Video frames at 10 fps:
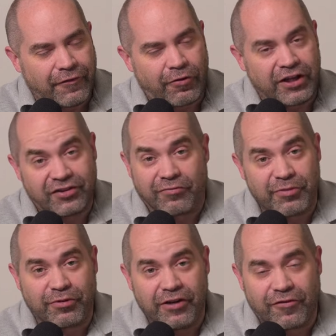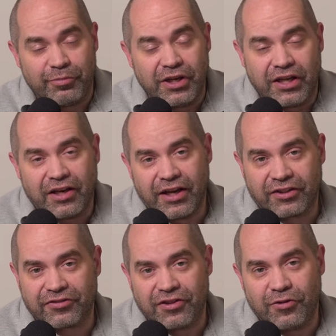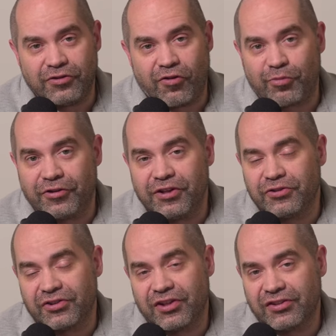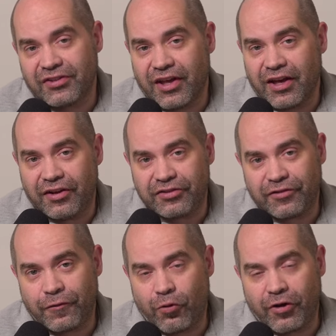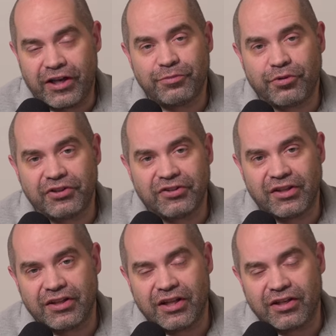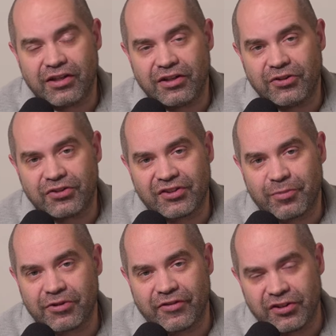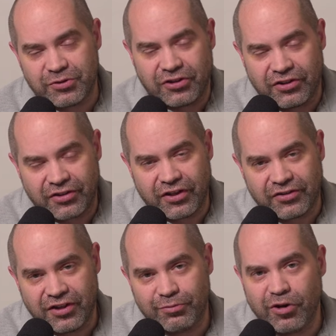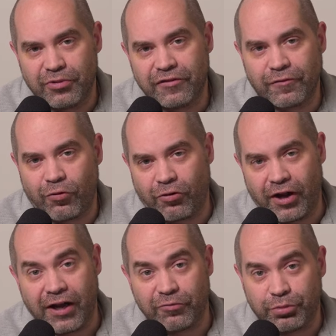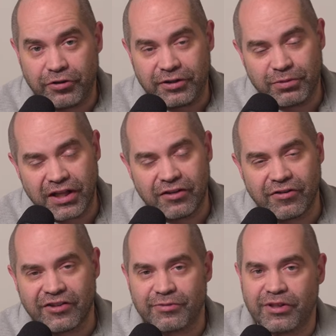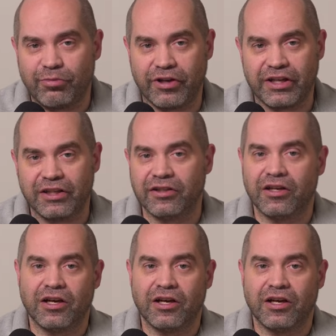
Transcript: for instant replay, for me, I actually normally use this as for inputs, and then I use a separate device, which I'll discuss in a moment, for output. But that allows me to bring in